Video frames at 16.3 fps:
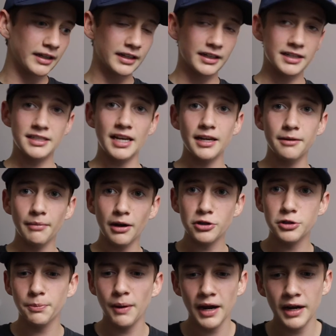an extended
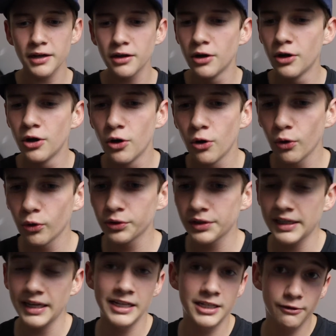mouse pad,
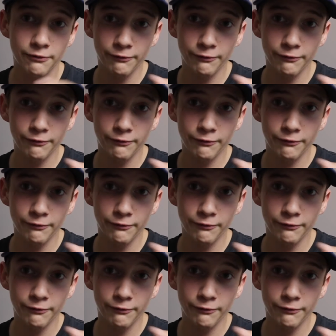only it's